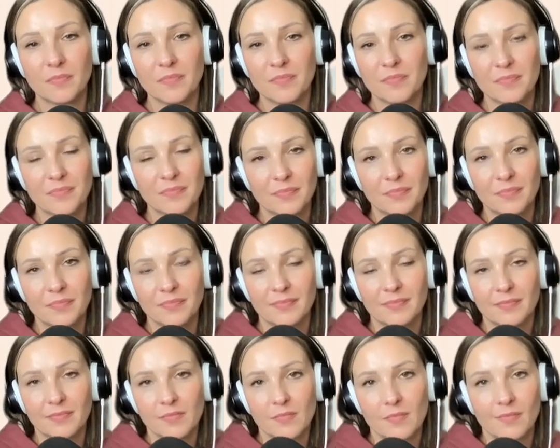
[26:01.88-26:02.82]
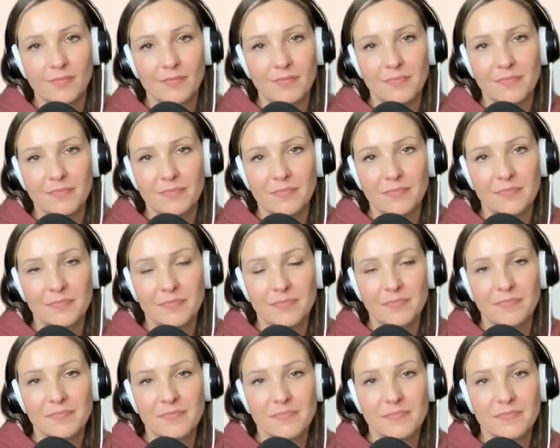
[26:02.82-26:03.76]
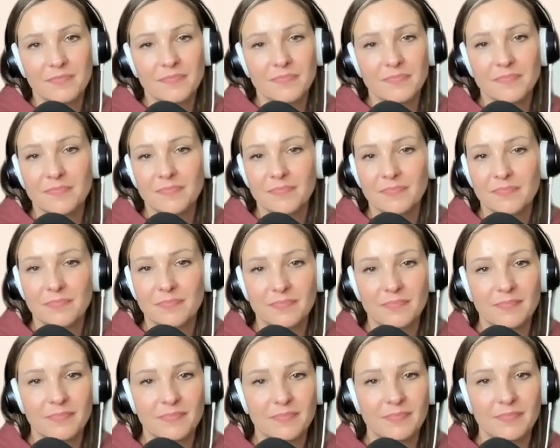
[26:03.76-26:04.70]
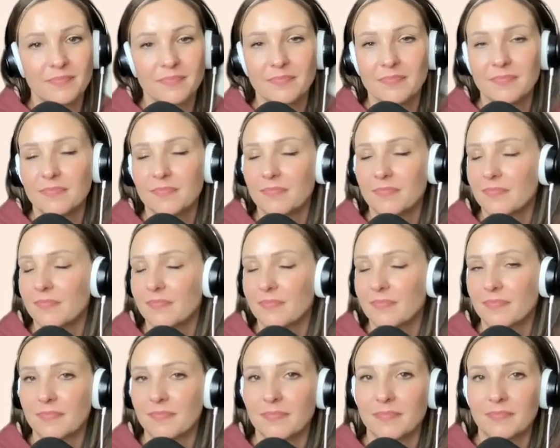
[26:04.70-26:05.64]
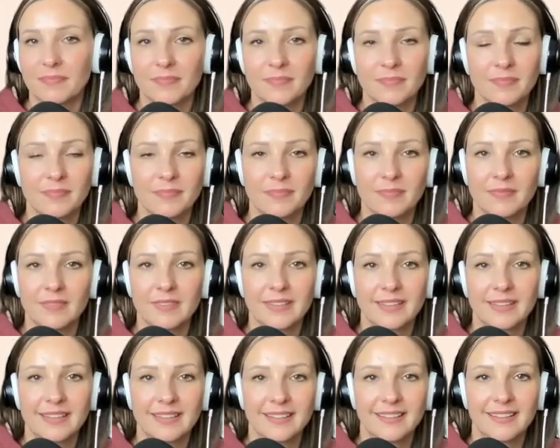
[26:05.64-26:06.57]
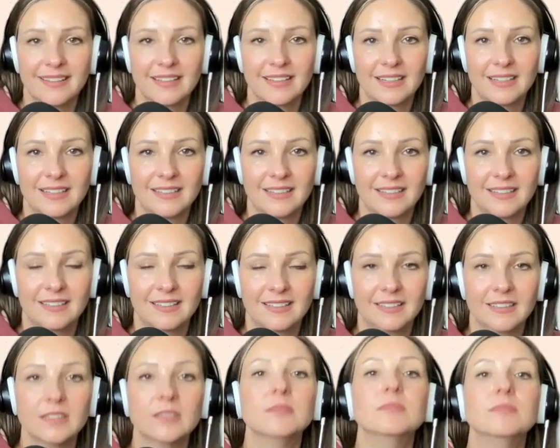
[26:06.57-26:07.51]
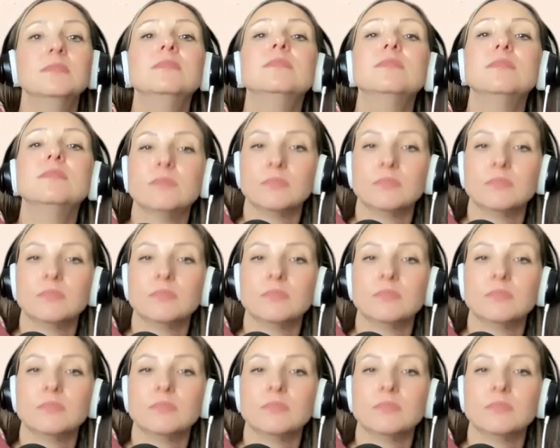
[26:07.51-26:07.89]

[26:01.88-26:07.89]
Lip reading: The person shown says nothing.